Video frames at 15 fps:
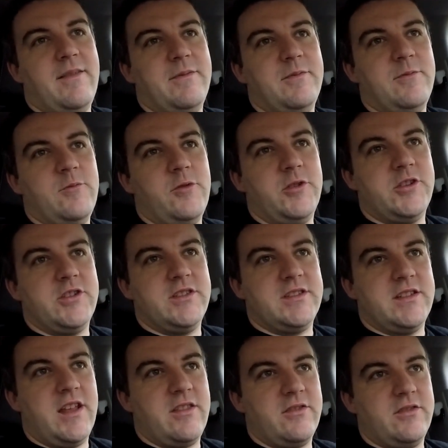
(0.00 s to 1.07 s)
which is
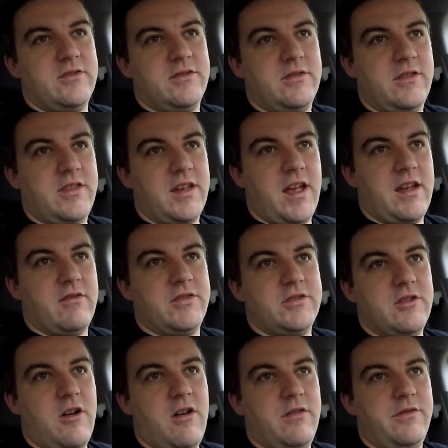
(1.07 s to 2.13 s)
another thing I
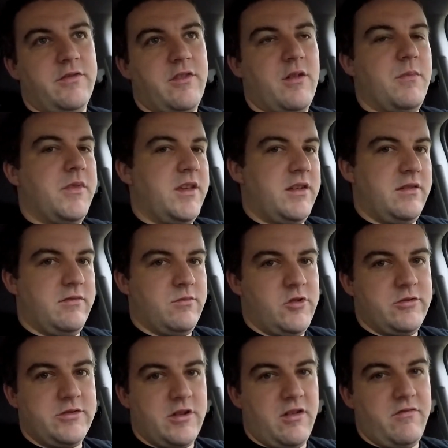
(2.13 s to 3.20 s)
resolved from the remote start